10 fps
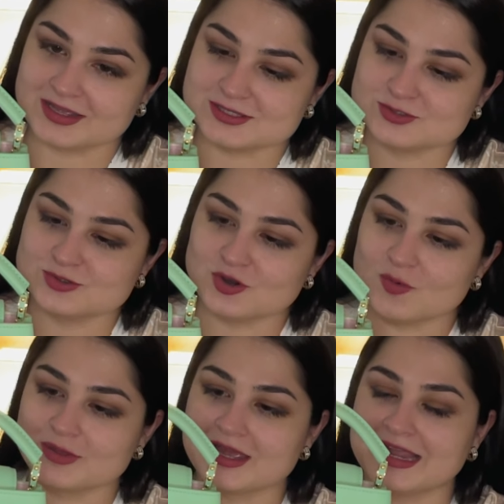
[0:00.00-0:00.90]
As you know
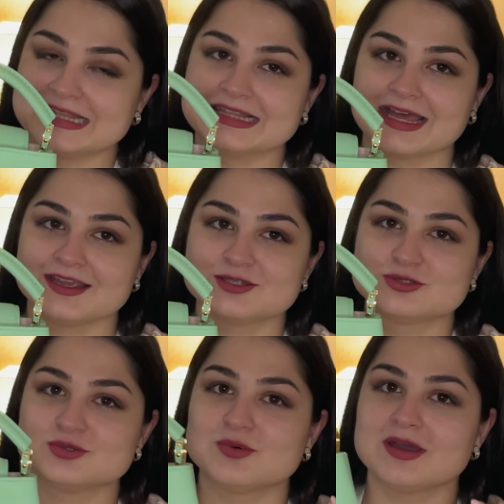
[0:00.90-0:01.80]
me, I like
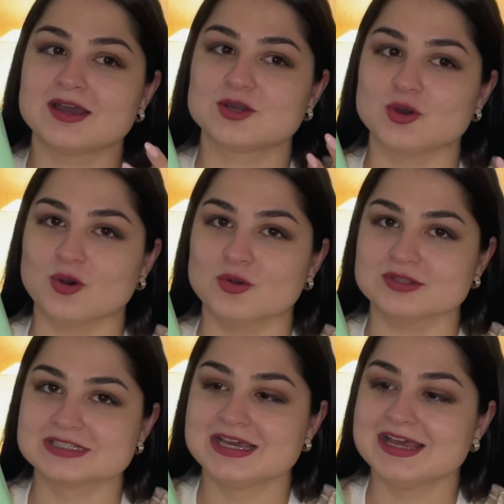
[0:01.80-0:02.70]
to wear gold,